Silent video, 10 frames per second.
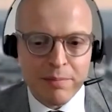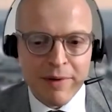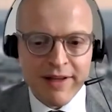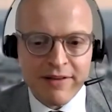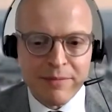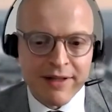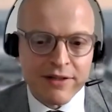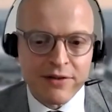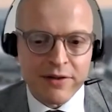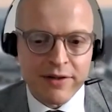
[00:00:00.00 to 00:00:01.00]

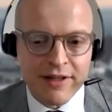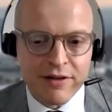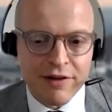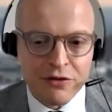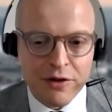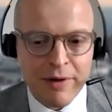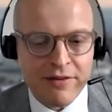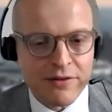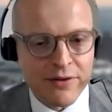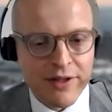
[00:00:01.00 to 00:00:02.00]
replacement or intervention are
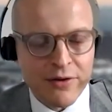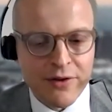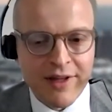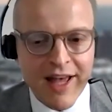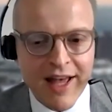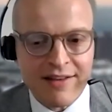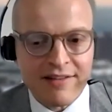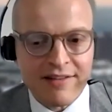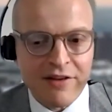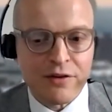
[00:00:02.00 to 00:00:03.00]
based on, on the, the
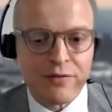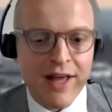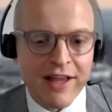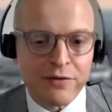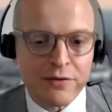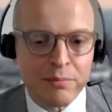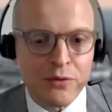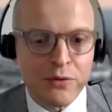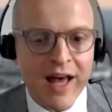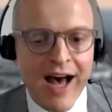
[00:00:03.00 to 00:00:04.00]
size of the aneurysm
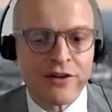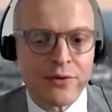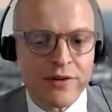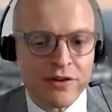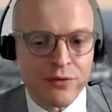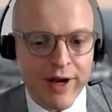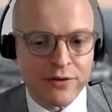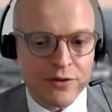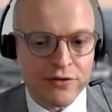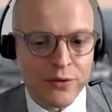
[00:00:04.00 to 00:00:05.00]
plus other risk
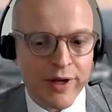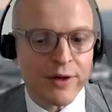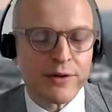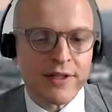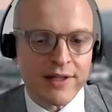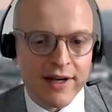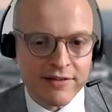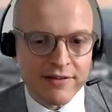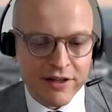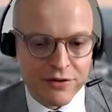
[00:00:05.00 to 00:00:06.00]
factors for aortic
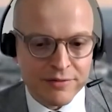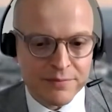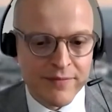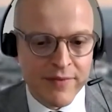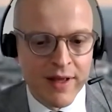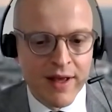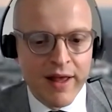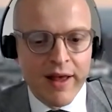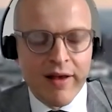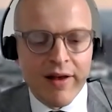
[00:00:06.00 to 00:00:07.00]
dissection.
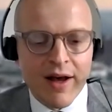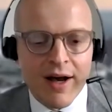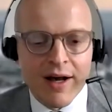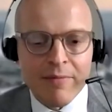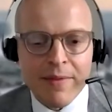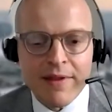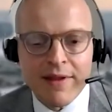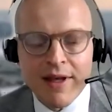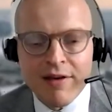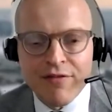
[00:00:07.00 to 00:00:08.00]
Uh,
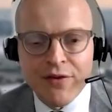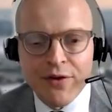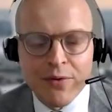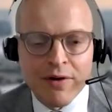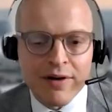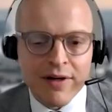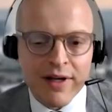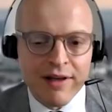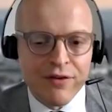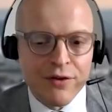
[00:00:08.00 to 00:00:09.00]
if you are
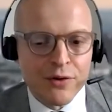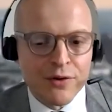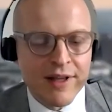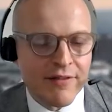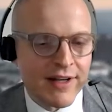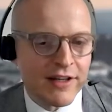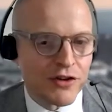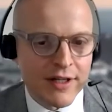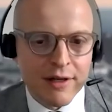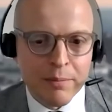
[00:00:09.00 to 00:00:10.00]
if you don't have any
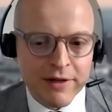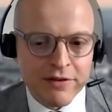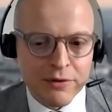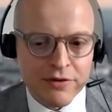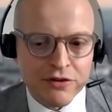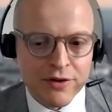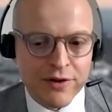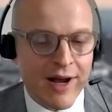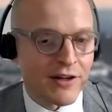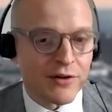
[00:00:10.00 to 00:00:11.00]
genetic predisposition
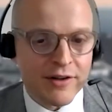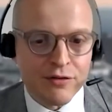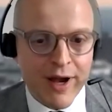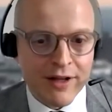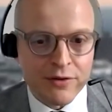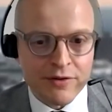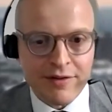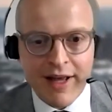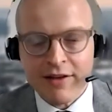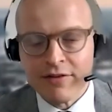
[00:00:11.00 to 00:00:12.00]
or other risk factors
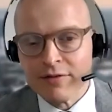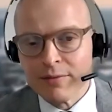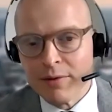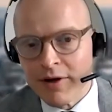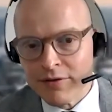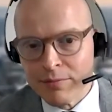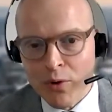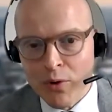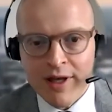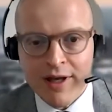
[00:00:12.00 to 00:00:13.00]
like uh,
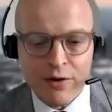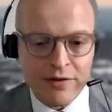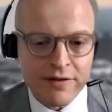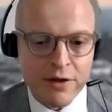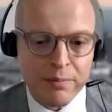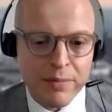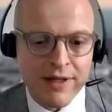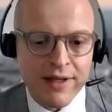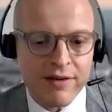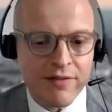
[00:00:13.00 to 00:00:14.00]
smoking or
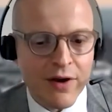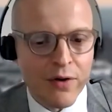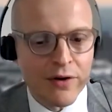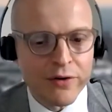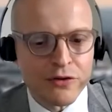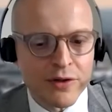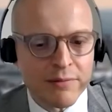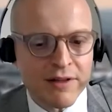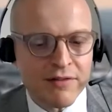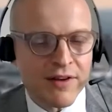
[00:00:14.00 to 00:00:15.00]
COPD, we call usually
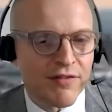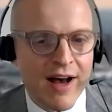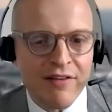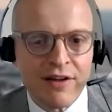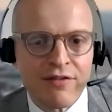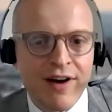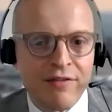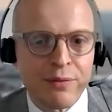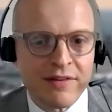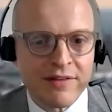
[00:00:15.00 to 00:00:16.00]
between five and
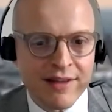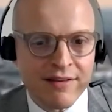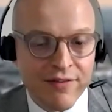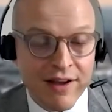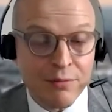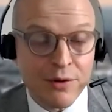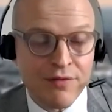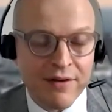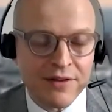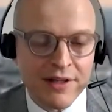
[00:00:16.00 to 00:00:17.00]
cent, five
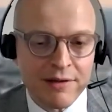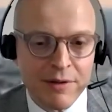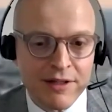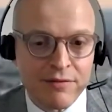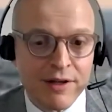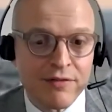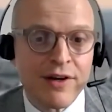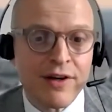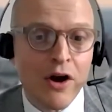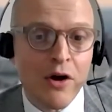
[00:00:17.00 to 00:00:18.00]
5.5 centimeter when we
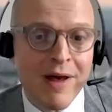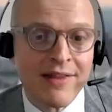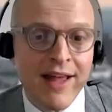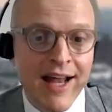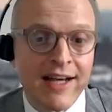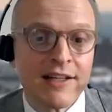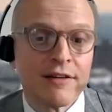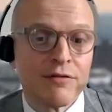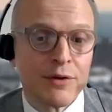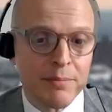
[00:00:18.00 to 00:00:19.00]
recommend
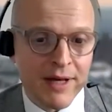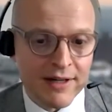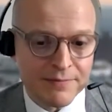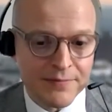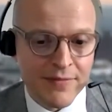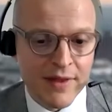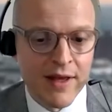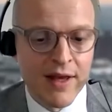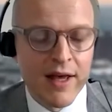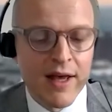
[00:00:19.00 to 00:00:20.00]
elective repair.
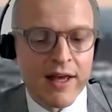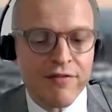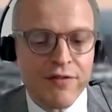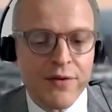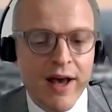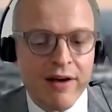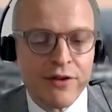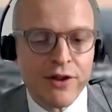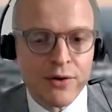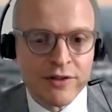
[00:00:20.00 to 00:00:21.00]
If you have
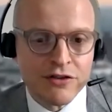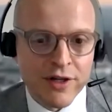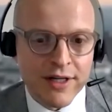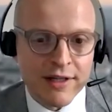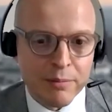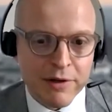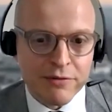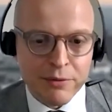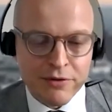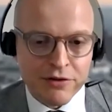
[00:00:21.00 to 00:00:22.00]
non-genetic
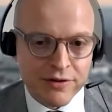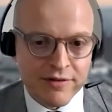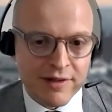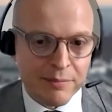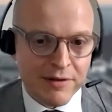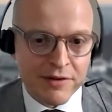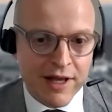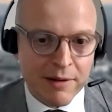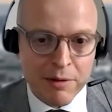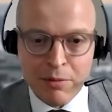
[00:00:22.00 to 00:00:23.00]
predisposition, sometimes it
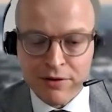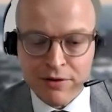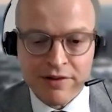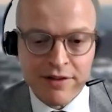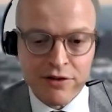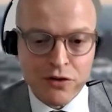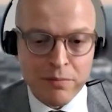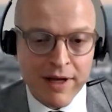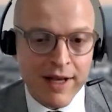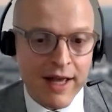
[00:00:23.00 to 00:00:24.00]
can be part of a
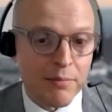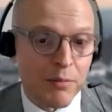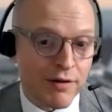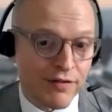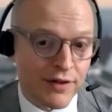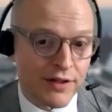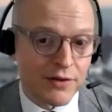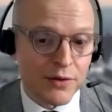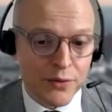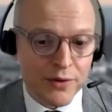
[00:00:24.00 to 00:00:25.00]
syndromic like Marfan
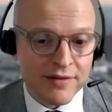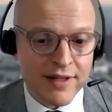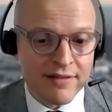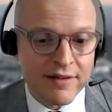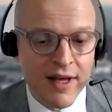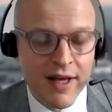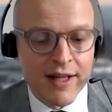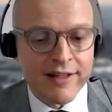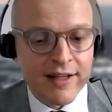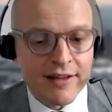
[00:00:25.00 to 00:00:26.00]
or Loeys-Dietz.
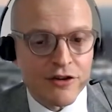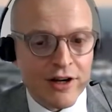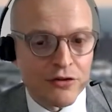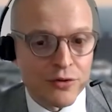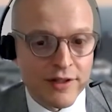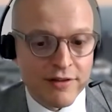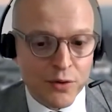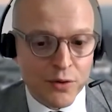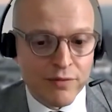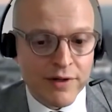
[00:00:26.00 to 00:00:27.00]
The threshold is
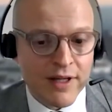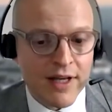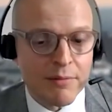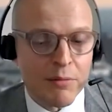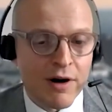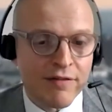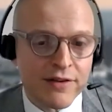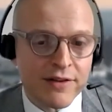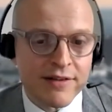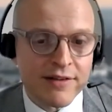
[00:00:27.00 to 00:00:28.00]
lower in
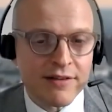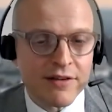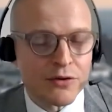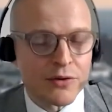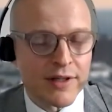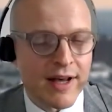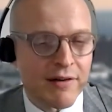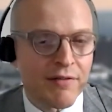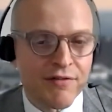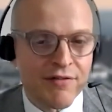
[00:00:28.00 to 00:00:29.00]
Marfan disease, usually
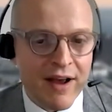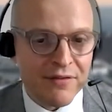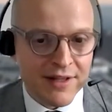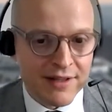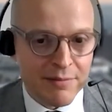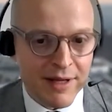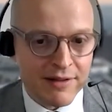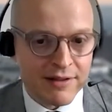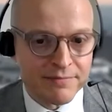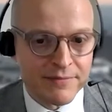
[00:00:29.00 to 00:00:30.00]
around five
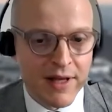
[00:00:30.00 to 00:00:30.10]
centimeter.